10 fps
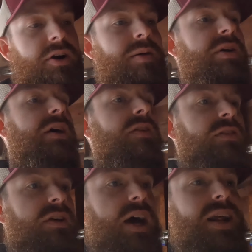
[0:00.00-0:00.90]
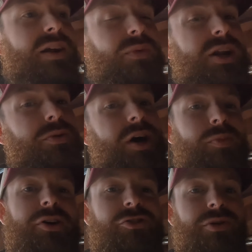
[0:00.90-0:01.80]
on it because I ran into a
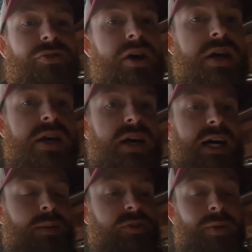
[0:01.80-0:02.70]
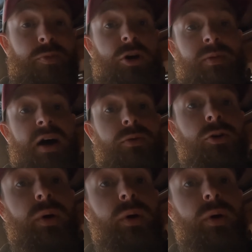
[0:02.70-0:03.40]
couple issues. So I'm gonna point them out real